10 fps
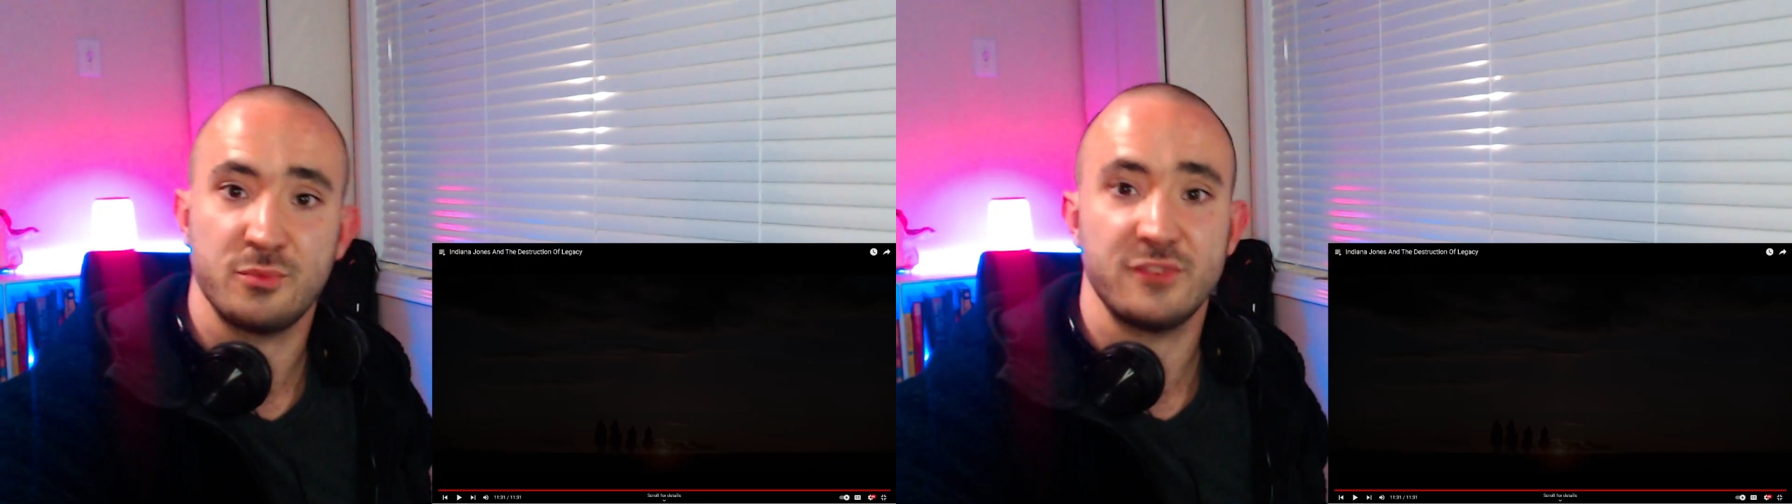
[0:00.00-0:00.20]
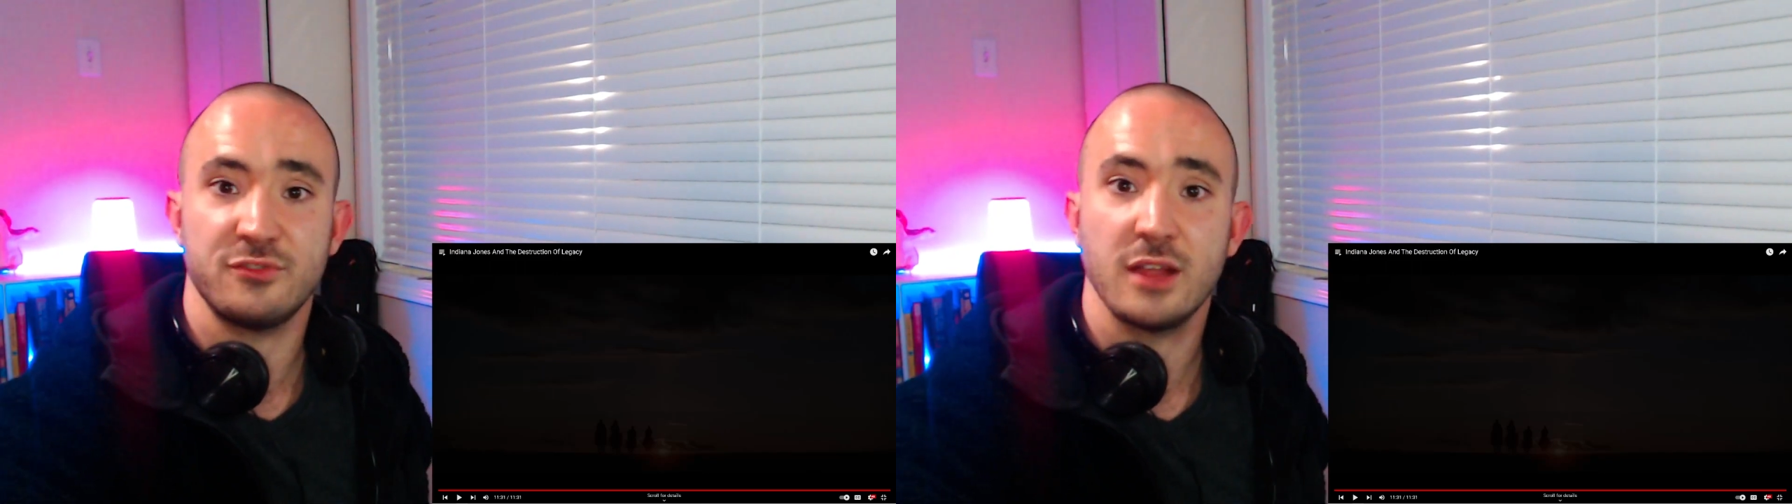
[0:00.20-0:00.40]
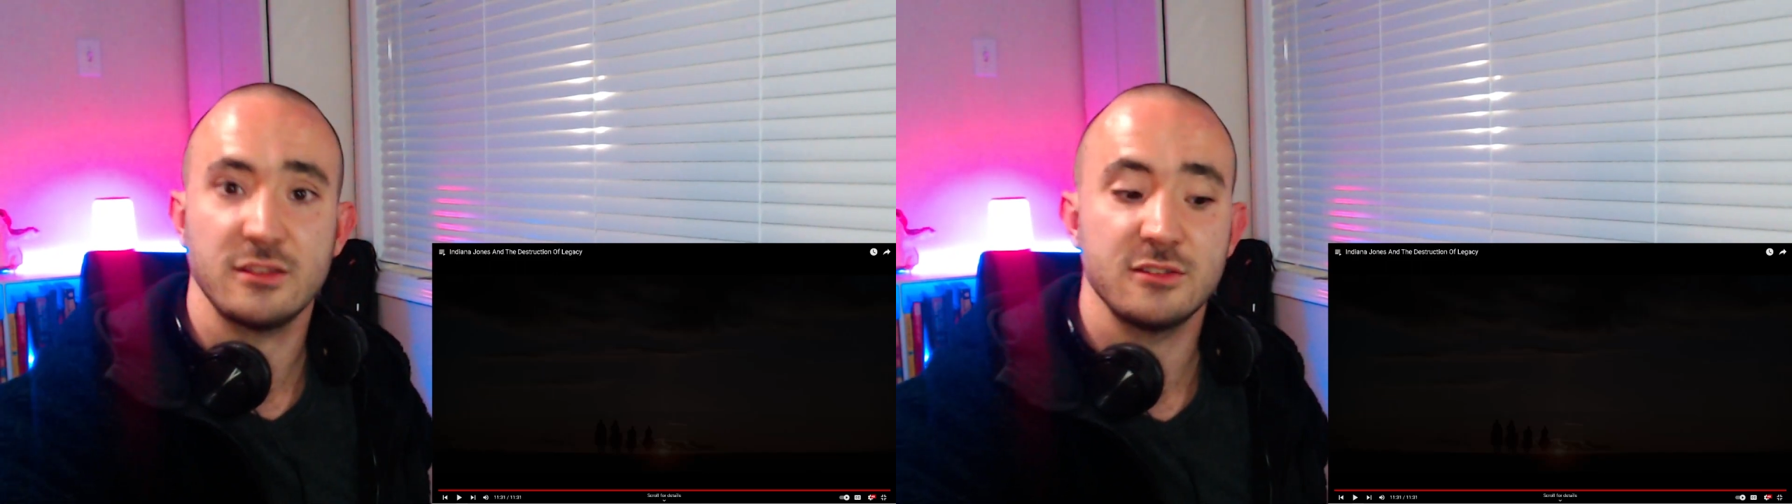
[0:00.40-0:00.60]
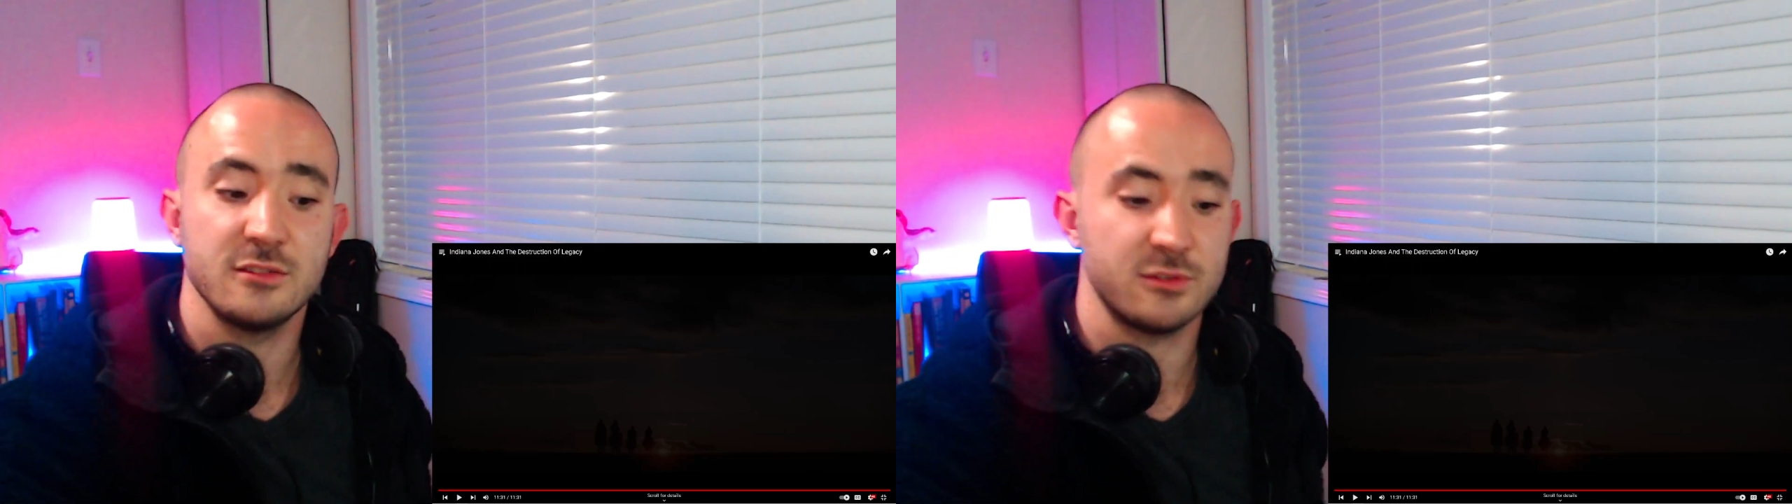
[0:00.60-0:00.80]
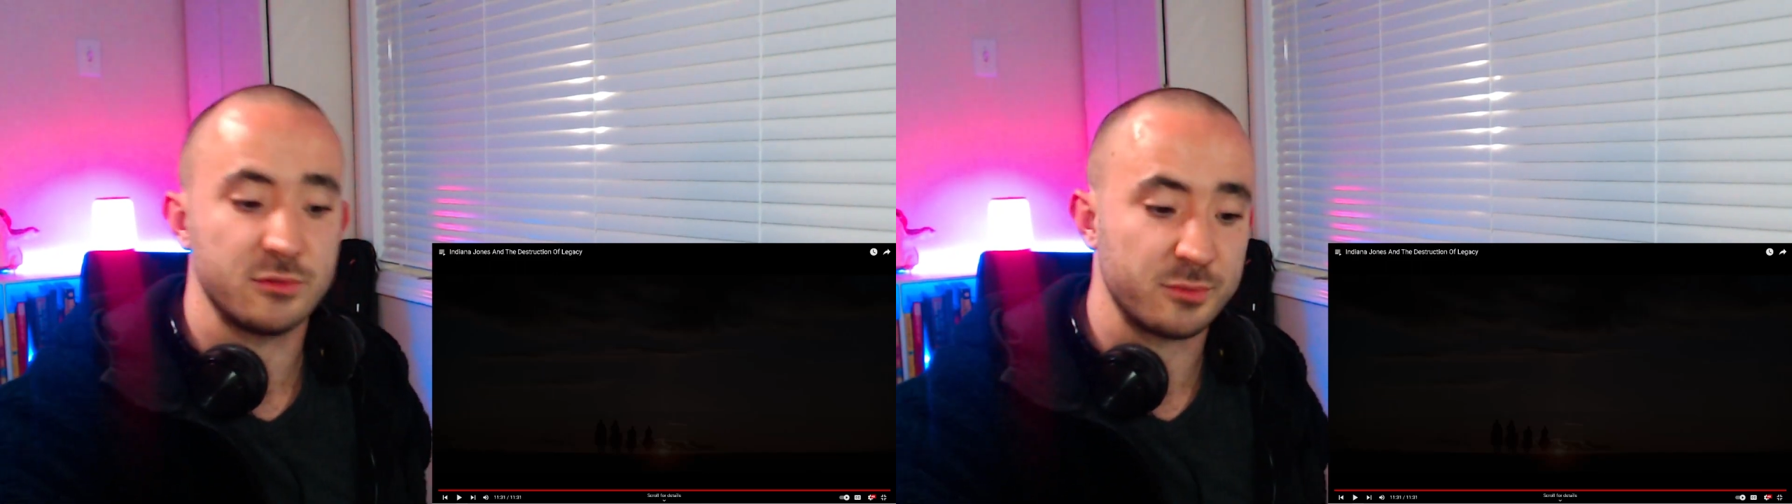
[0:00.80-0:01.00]
be friends.
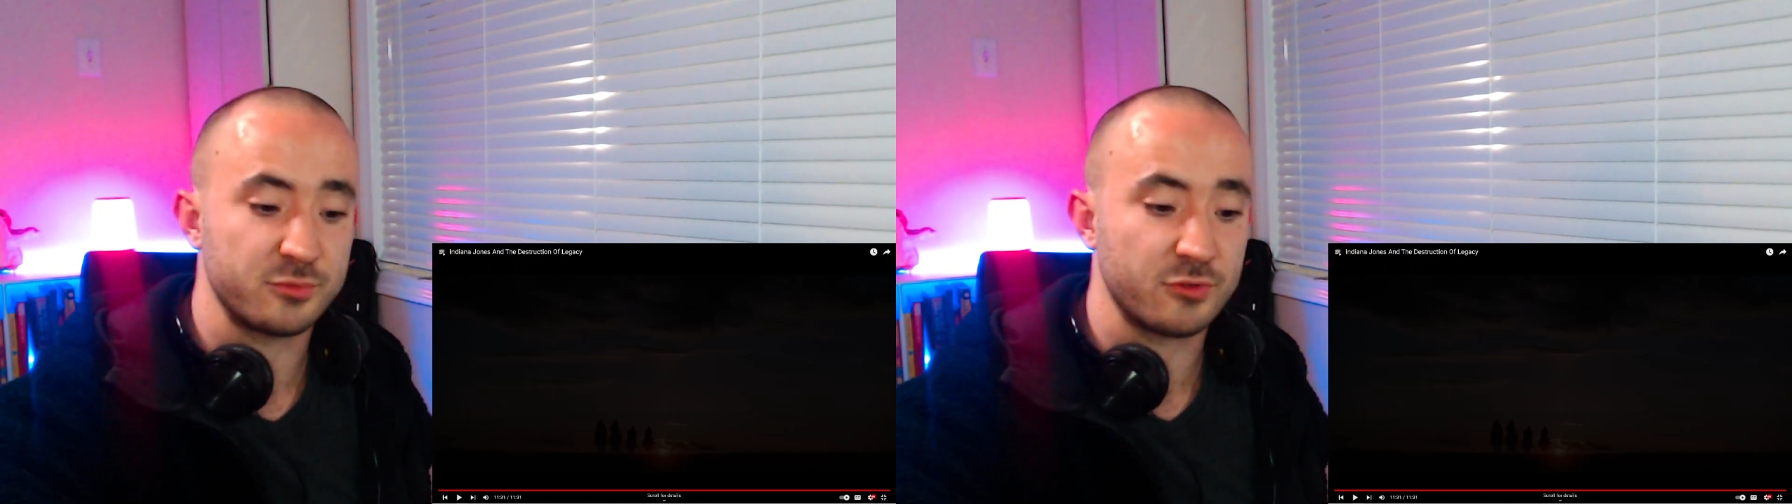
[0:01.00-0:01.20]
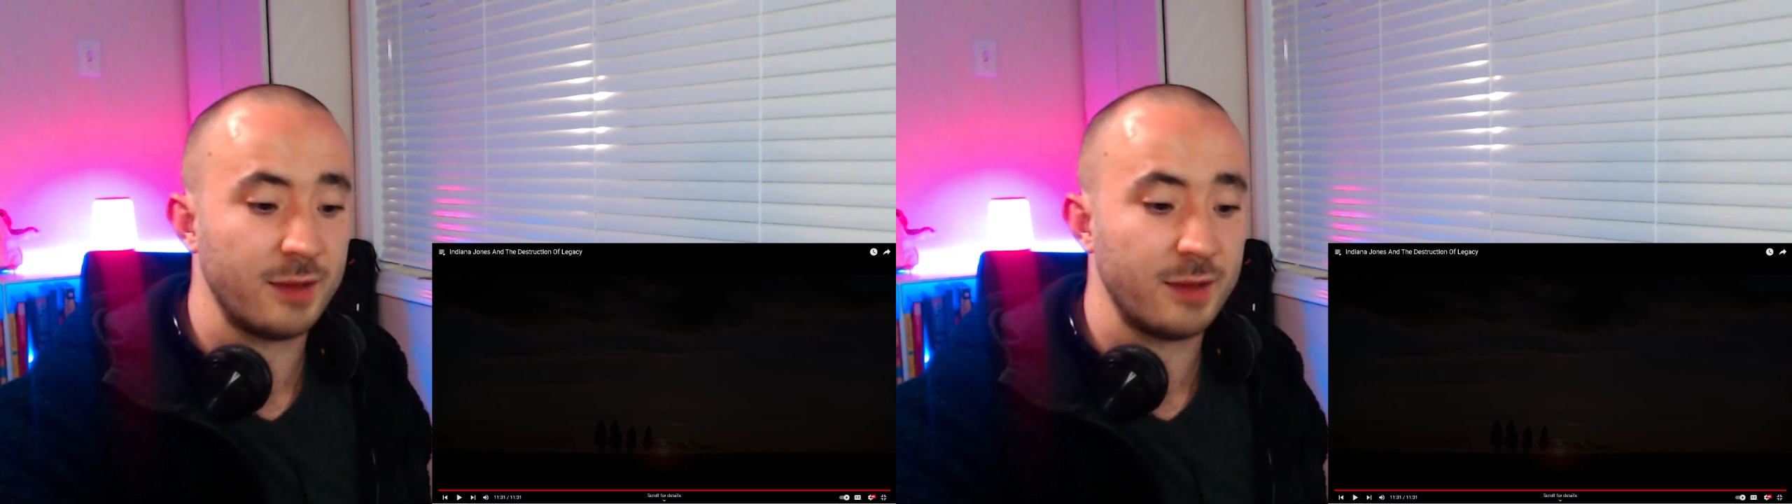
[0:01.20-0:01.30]
So subscribe.